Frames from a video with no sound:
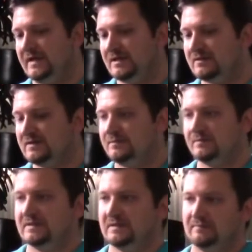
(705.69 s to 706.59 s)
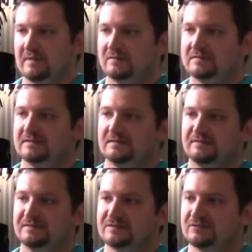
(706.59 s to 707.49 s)
incredible amounts
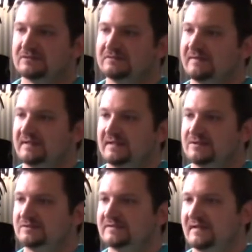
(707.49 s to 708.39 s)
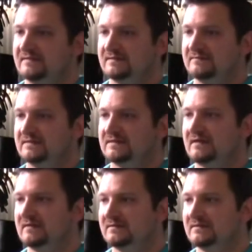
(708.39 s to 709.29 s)
of historical financial data with the
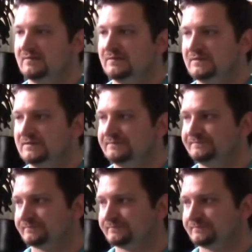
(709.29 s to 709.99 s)
content uploader